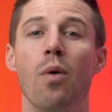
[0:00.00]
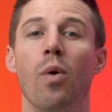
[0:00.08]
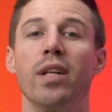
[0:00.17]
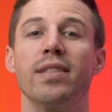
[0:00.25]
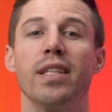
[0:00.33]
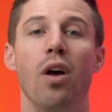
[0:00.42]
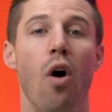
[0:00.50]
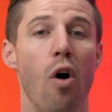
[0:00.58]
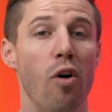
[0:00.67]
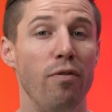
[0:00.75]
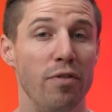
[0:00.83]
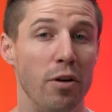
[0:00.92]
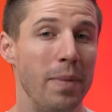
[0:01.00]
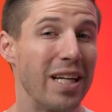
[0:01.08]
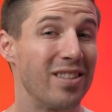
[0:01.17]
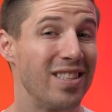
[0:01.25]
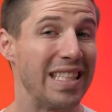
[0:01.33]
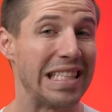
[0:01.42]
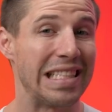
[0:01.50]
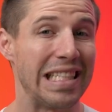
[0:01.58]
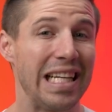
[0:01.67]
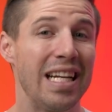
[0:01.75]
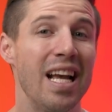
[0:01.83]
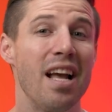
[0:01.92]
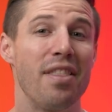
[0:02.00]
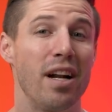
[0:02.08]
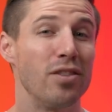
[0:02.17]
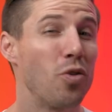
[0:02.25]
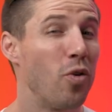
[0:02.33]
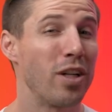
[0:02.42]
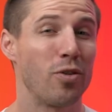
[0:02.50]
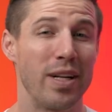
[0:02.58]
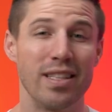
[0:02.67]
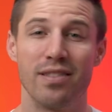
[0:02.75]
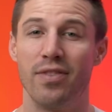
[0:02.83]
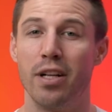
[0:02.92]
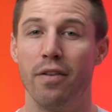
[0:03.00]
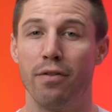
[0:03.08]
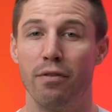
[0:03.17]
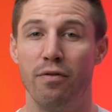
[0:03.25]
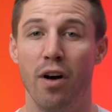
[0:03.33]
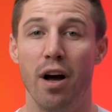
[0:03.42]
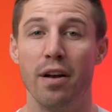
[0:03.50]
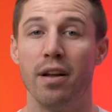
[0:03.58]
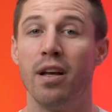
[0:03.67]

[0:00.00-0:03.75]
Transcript: and want to see all filmmakers succeed that I was going to create this video for fun.